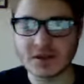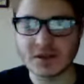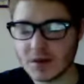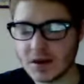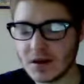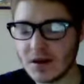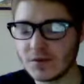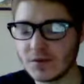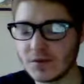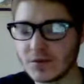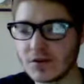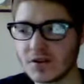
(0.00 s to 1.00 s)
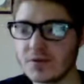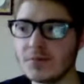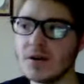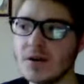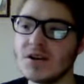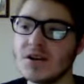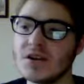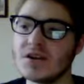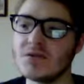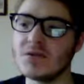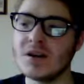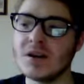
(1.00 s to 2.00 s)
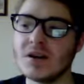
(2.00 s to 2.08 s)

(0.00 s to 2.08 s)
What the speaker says: To me, if you're a comedian